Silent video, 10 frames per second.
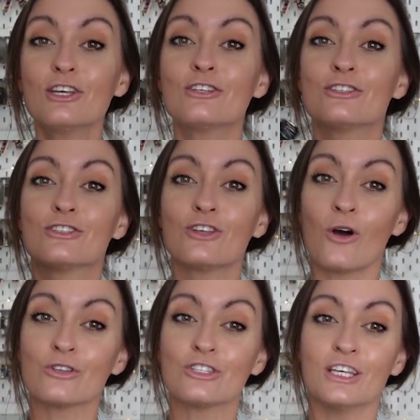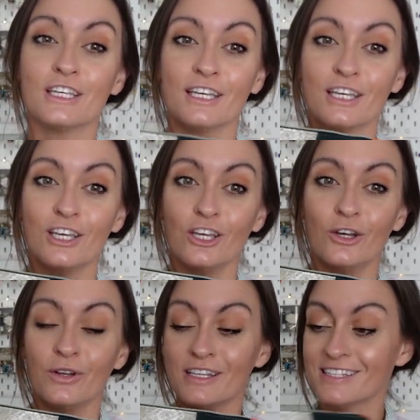is so stinking
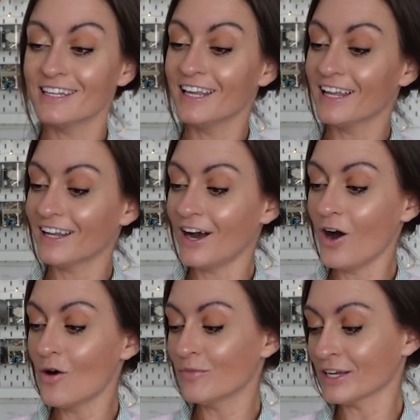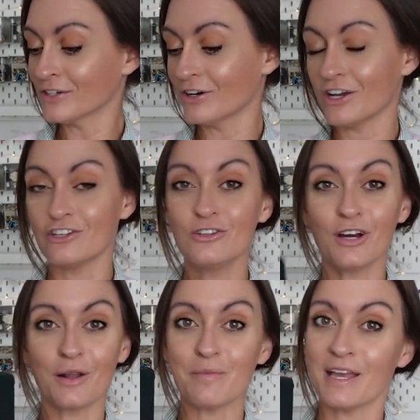cute, isn't it? Oh my gosh, you
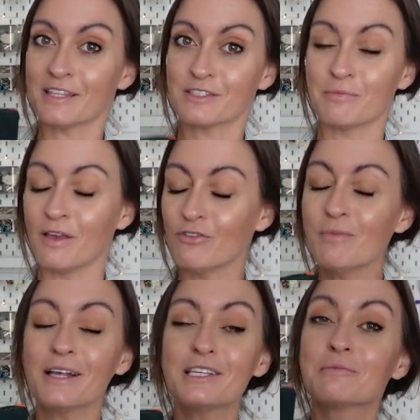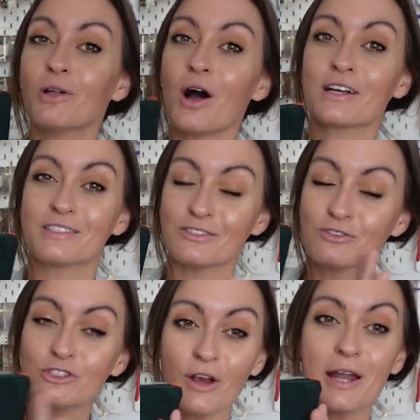gotta make this. If you make these blocks,
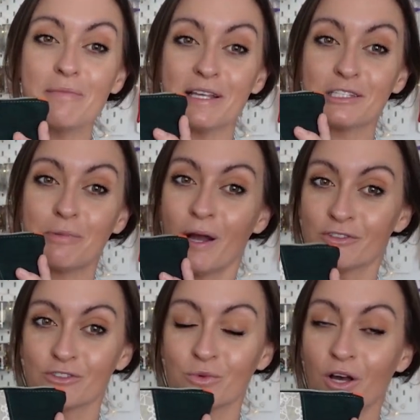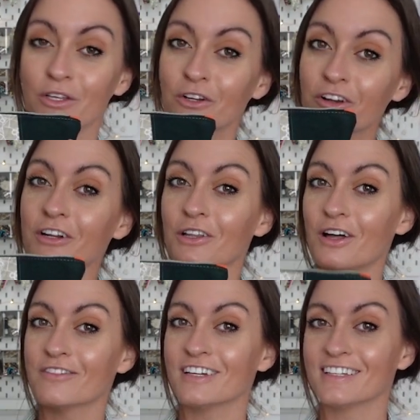try to make this pouch as well. You're gonna
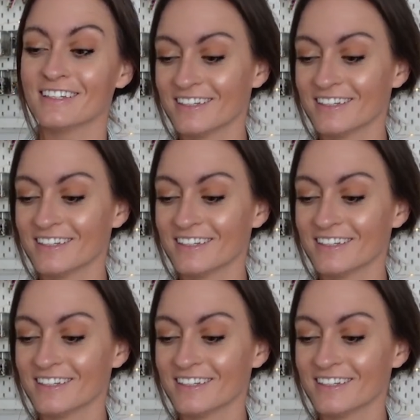love it.